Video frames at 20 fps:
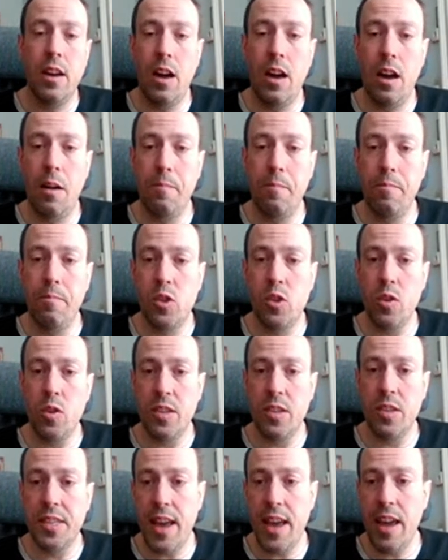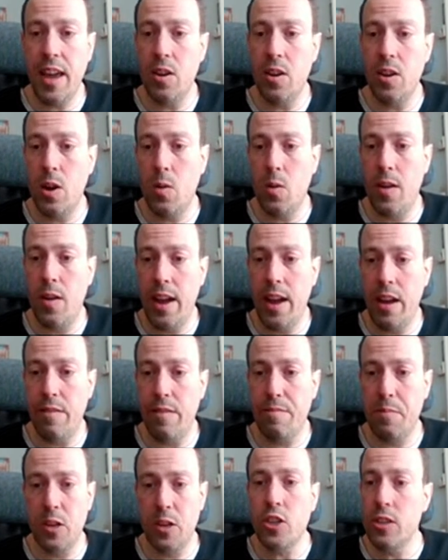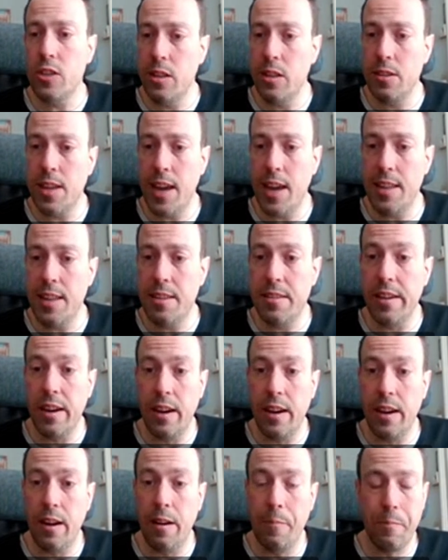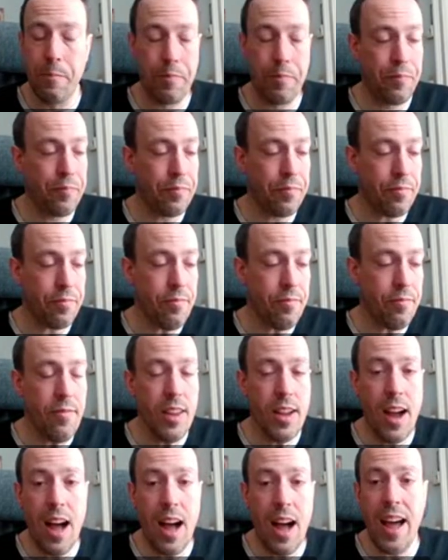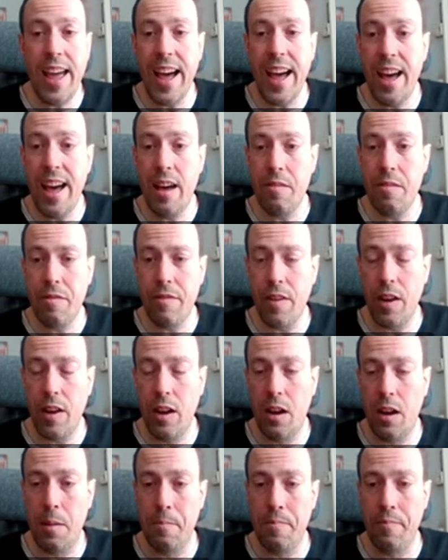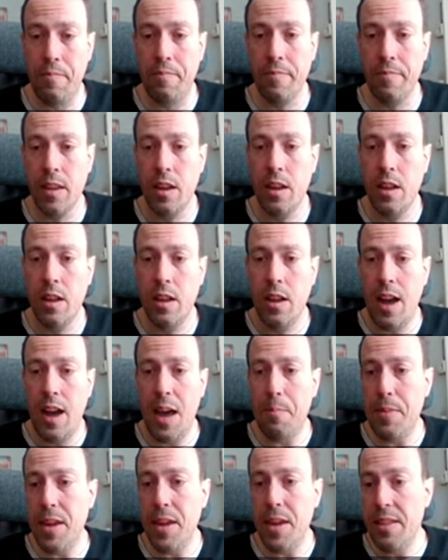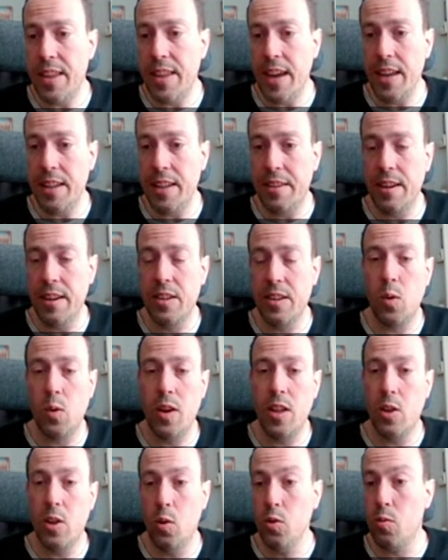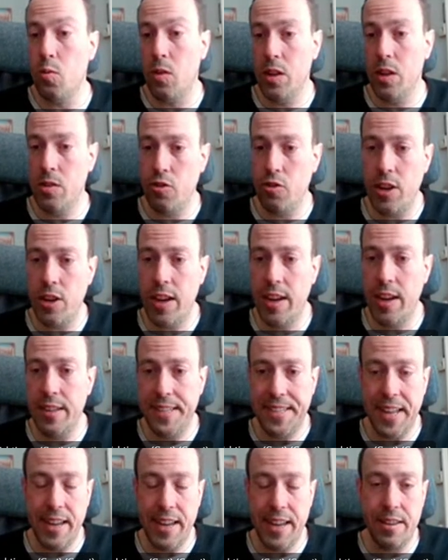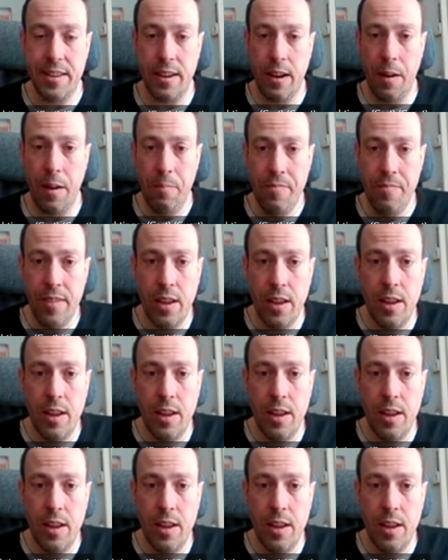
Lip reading: So you say, I have personal data, I have IP data, so I don't want to share this data.